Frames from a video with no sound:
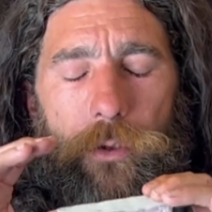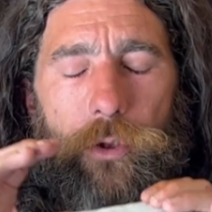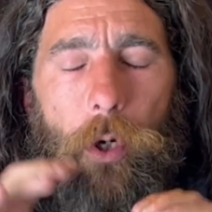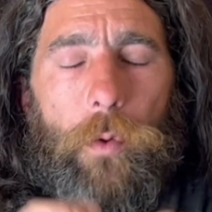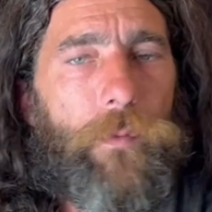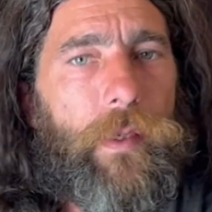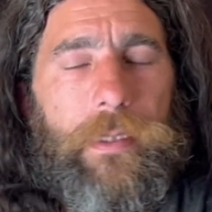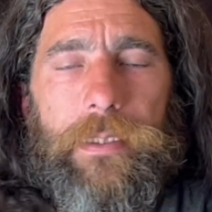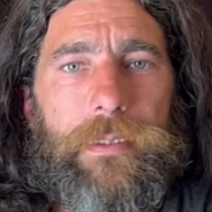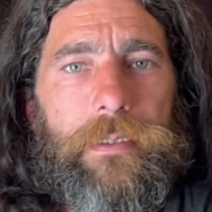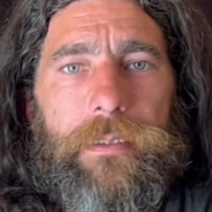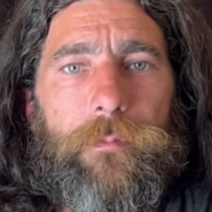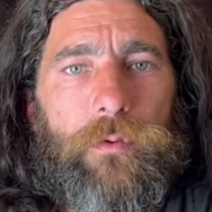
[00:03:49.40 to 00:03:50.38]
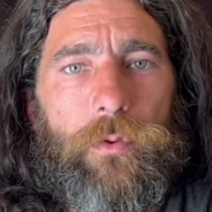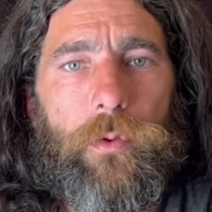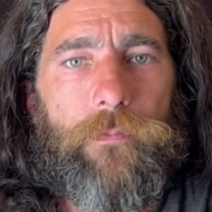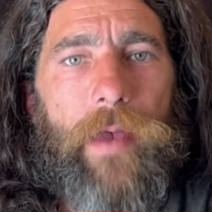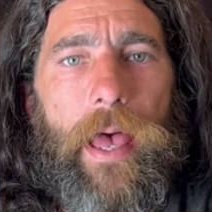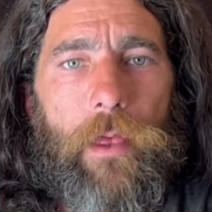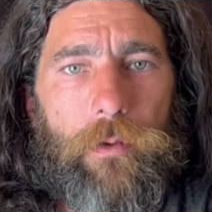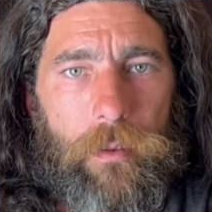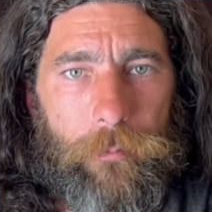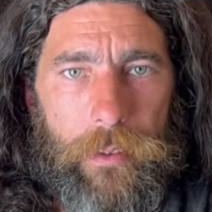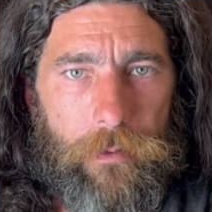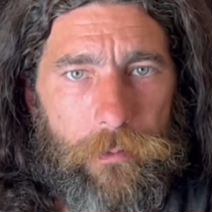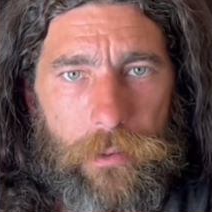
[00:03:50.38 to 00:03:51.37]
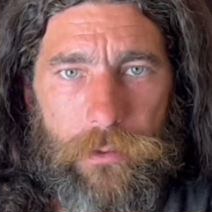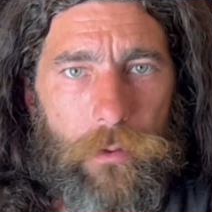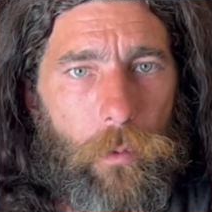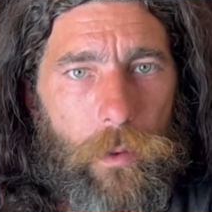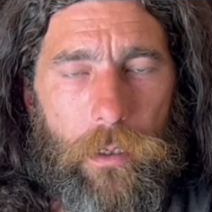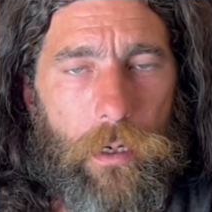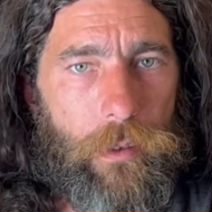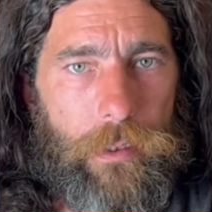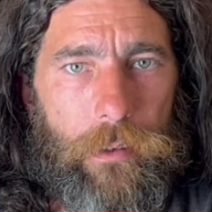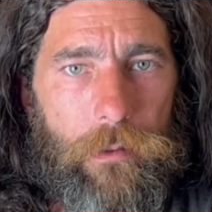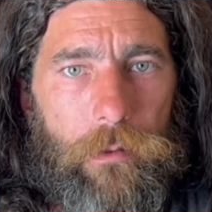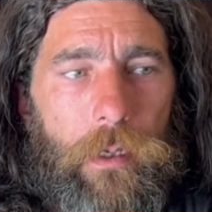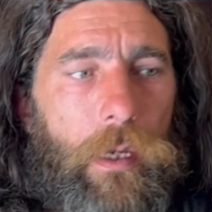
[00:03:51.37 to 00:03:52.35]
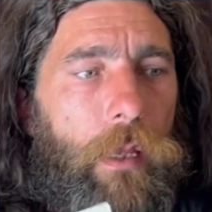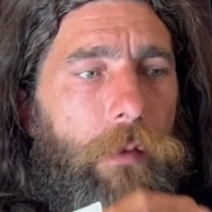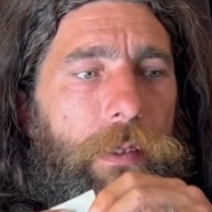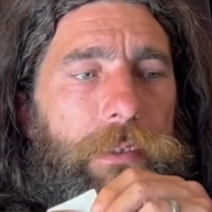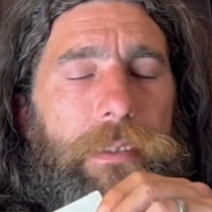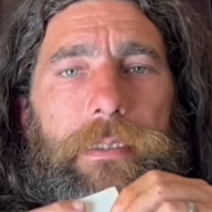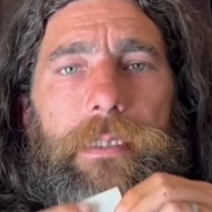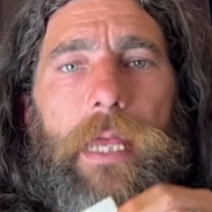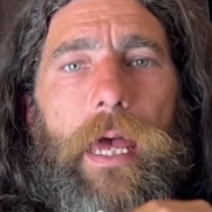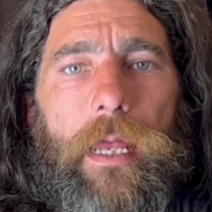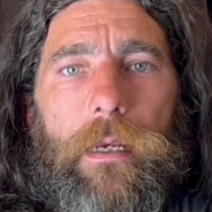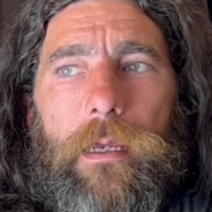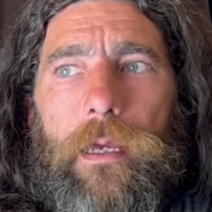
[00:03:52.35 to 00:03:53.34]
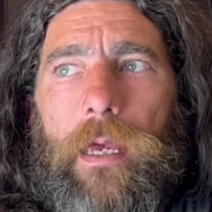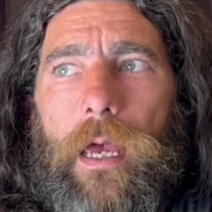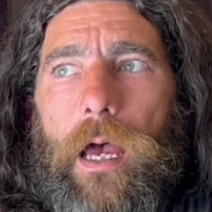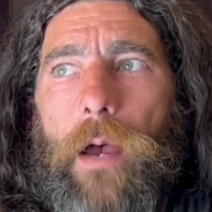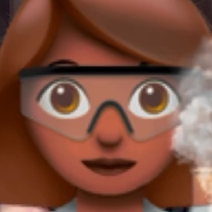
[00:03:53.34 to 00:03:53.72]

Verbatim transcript: don't think this is some sort of alchemy that's going on here. This is not a